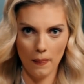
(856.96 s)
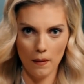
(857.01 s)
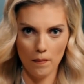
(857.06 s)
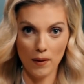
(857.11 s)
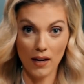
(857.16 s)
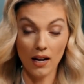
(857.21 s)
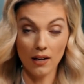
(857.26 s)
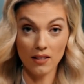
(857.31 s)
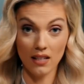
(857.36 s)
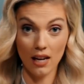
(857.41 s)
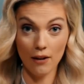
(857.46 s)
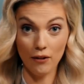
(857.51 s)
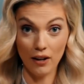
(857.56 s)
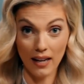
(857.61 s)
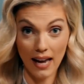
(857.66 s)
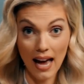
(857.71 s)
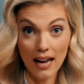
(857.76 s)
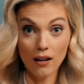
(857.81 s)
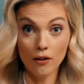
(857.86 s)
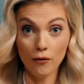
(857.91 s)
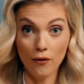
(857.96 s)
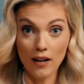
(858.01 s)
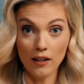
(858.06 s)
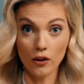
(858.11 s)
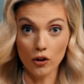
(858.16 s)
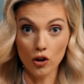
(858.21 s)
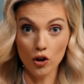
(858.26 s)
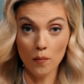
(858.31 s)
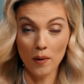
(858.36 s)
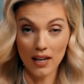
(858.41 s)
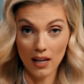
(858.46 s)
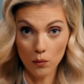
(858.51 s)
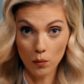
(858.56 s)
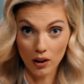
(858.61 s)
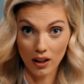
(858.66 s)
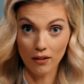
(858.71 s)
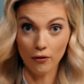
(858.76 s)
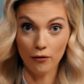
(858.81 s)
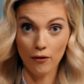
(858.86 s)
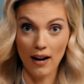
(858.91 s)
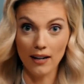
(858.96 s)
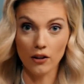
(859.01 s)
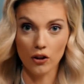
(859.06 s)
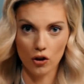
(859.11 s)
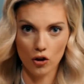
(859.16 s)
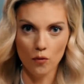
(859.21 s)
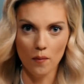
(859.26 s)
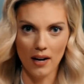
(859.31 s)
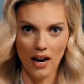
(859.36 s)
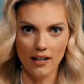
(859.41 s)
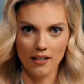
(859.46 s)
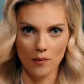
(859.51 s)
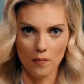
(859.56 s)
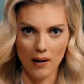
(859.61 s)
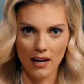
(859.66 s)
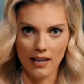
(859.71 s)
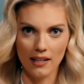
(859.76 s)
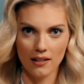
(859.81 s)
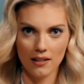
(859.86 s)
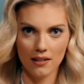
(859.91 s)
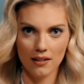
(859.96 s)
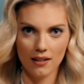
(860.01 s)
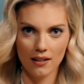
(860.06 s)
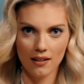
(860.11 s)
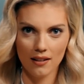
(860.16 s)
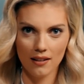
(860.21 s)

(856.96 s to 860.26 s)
Because if it can infect the human, it will infect the humanized mice.